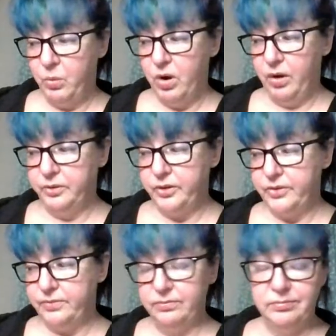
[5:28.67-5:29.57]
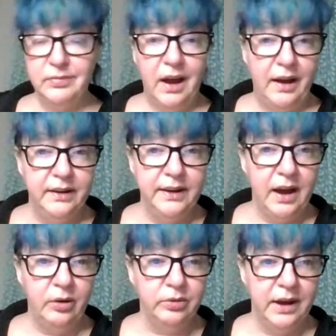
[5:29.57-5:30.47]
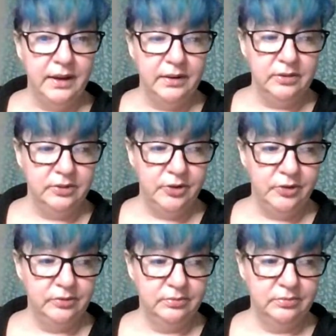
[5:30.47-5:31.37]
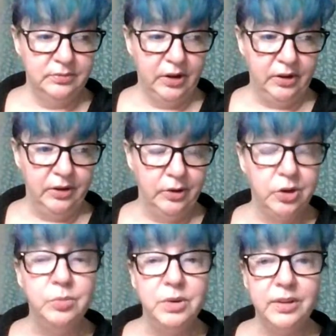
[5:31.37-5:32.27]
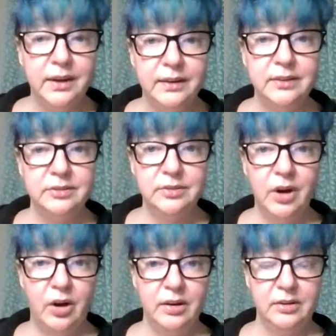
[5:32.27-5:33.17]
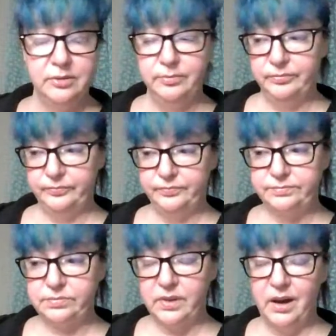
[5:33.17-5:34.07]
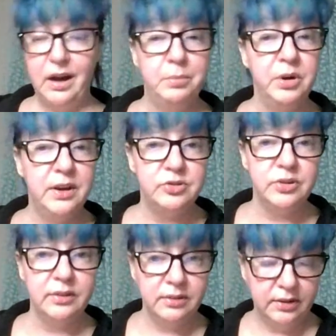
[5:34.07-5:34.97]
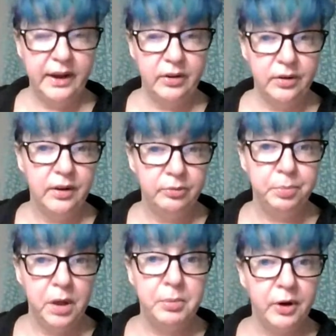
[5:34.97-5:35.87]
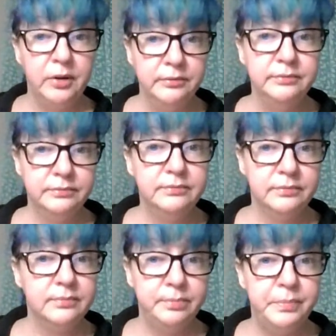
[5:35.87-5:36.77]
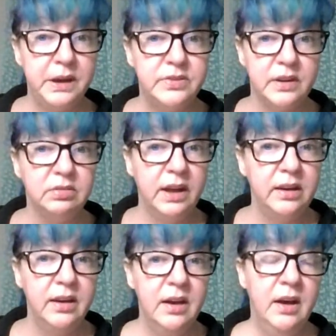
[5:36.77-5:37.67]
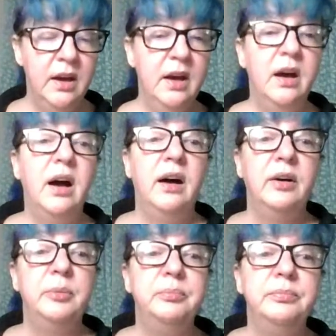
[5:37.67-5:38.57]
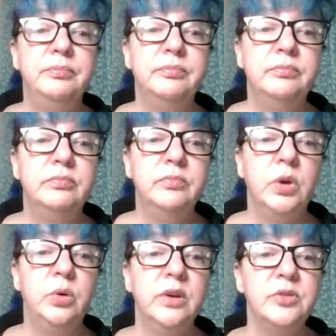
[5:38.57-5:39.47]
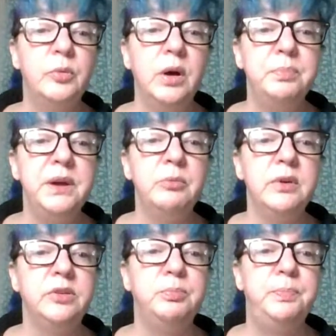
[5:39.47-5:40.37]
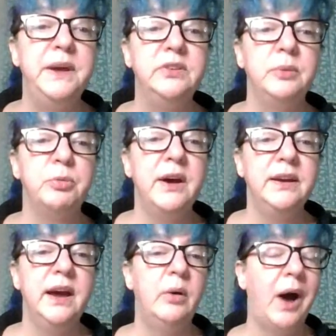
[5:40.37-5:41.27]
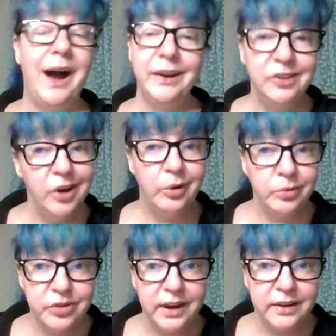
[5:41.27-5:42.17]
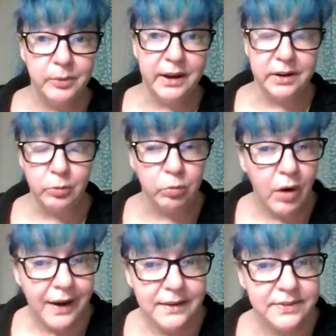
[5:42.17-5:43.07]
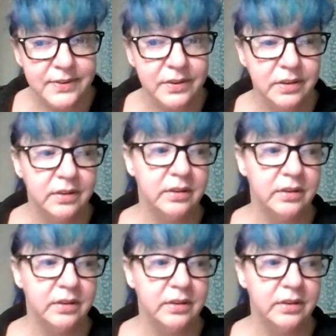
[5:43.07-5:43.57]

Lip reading: We're all just hiding out and, accumulating our hibernation layer of blubber, basically. Um, who doesn't want bean dip right now? I know, Sandy Wandy, right?